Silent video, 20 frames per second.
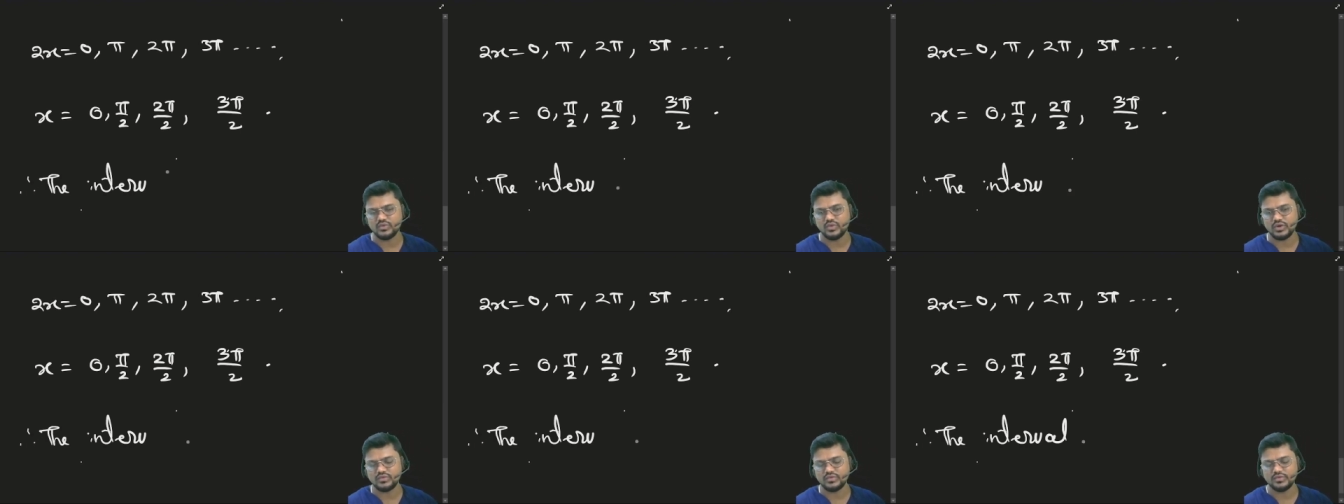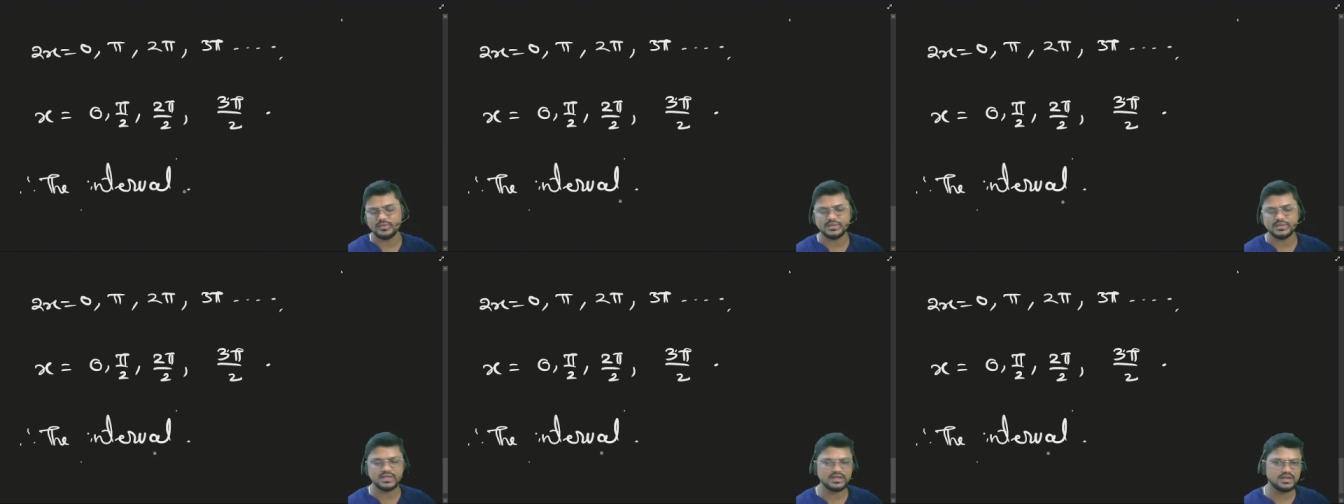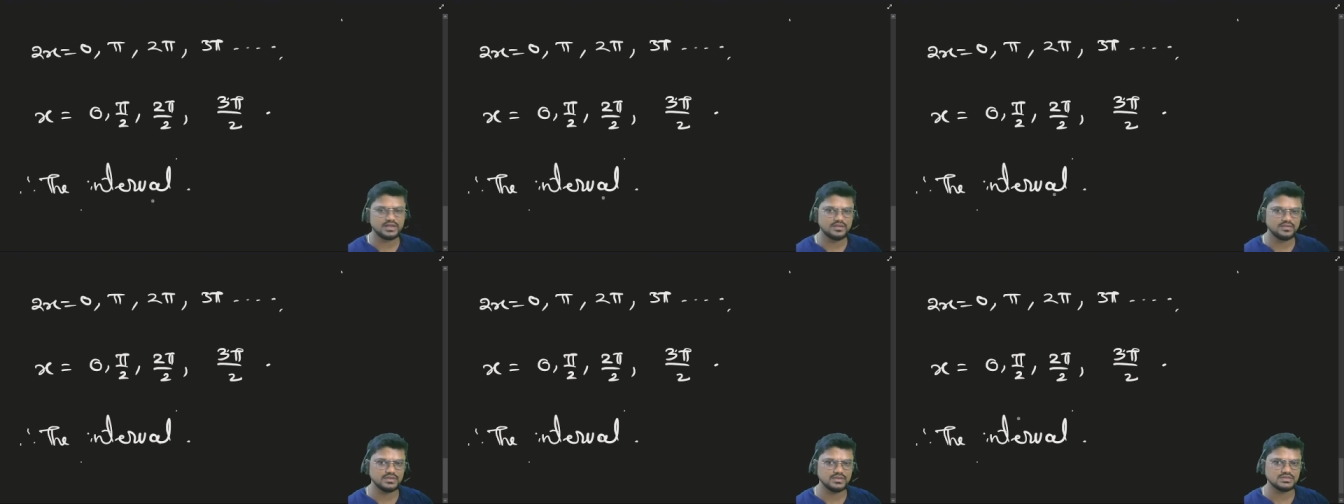What will be the
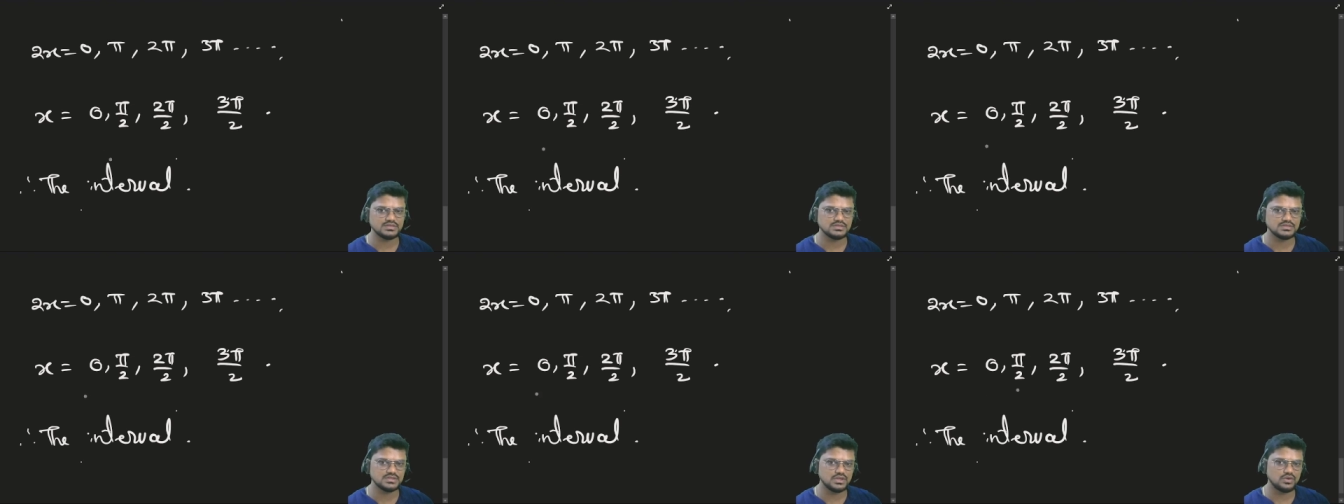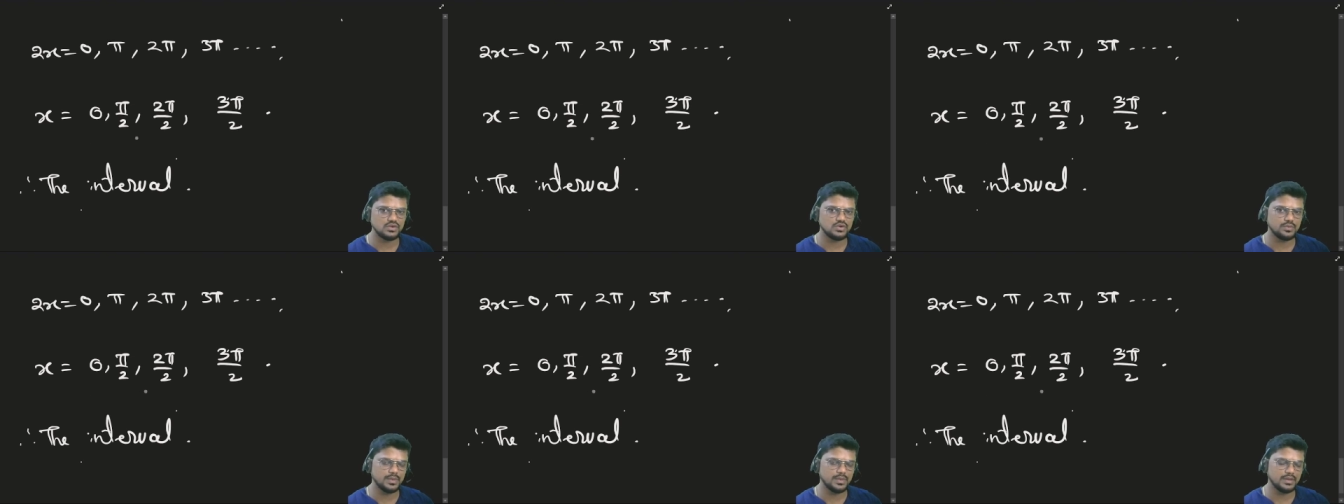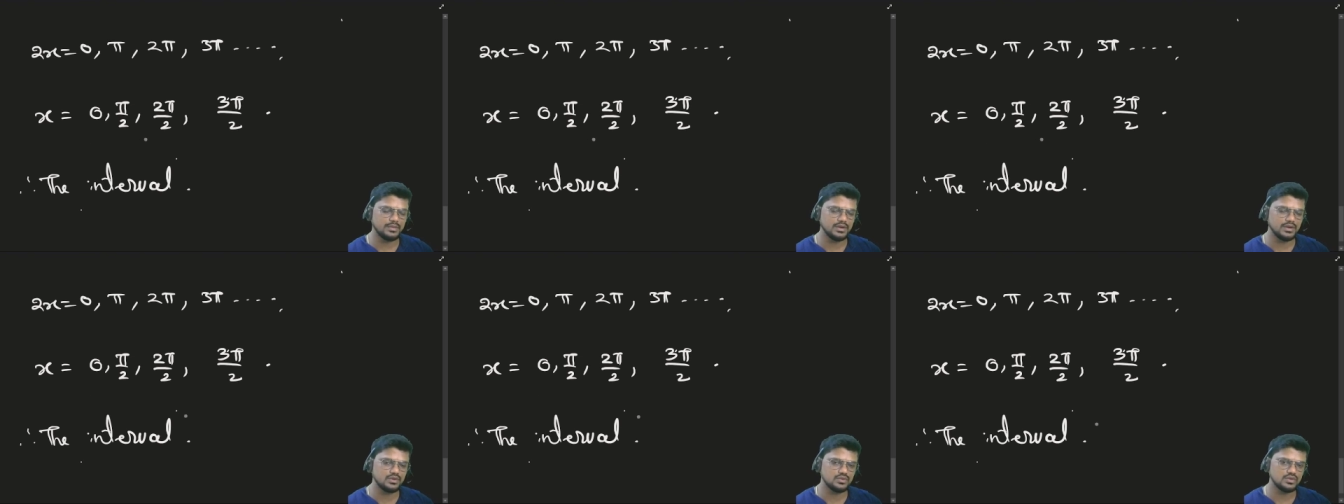intervals? 0 to pi
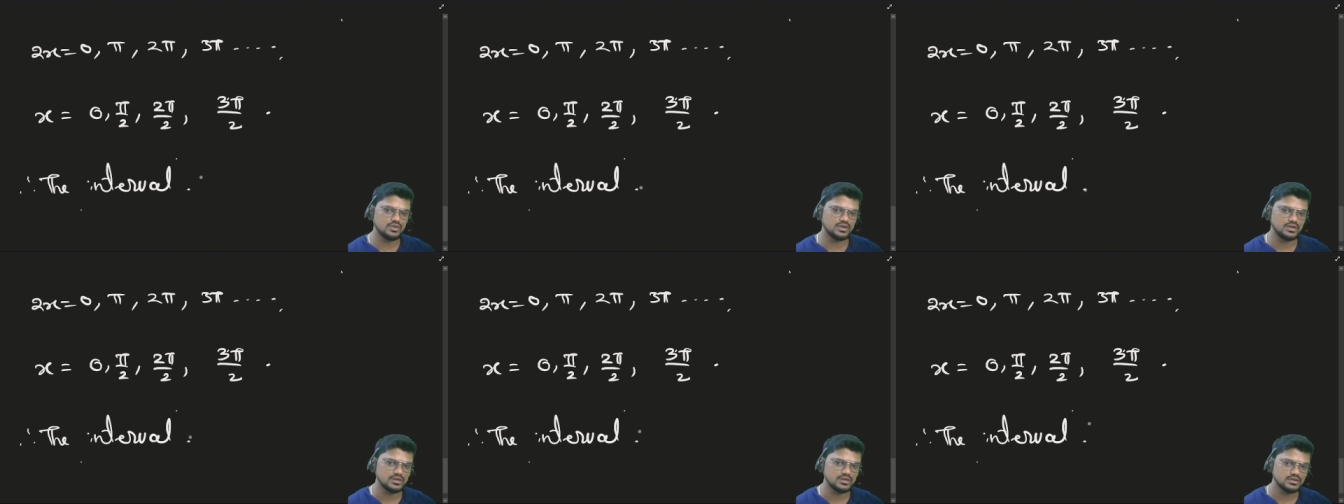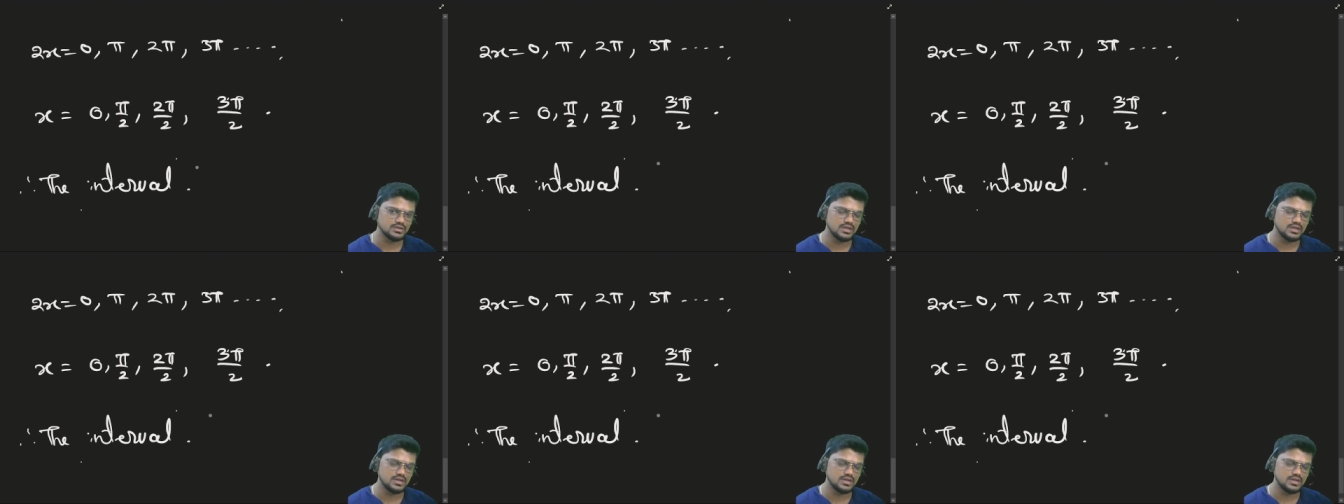by 2 only.